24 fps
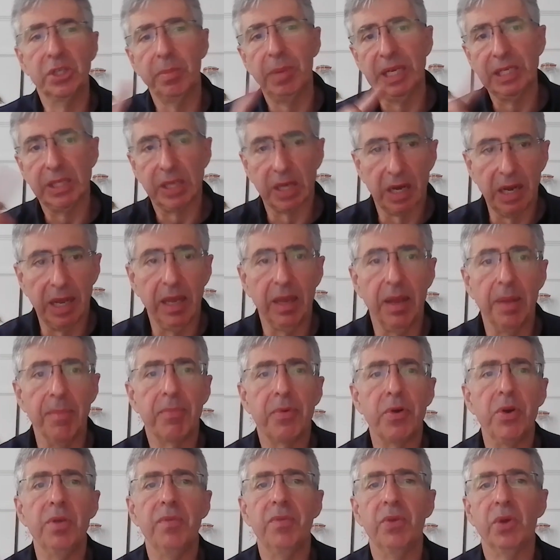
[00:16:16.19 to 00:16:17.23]
to basically
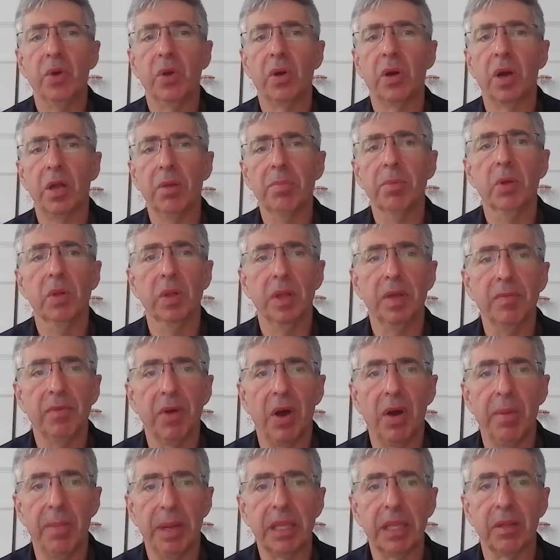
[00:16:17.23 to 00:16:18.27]
improve your global
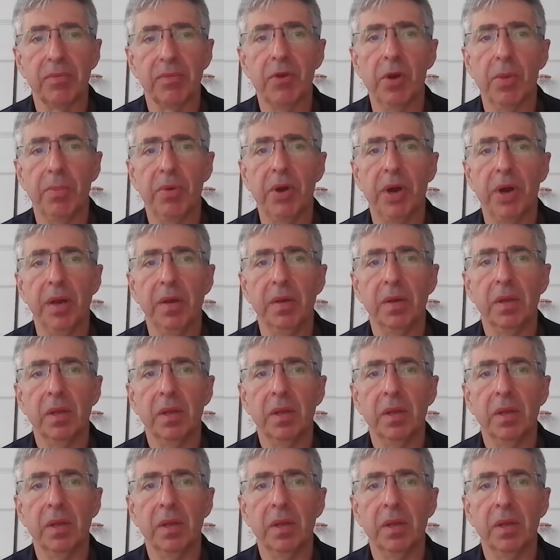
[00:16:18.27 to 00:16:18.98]
environmental footprint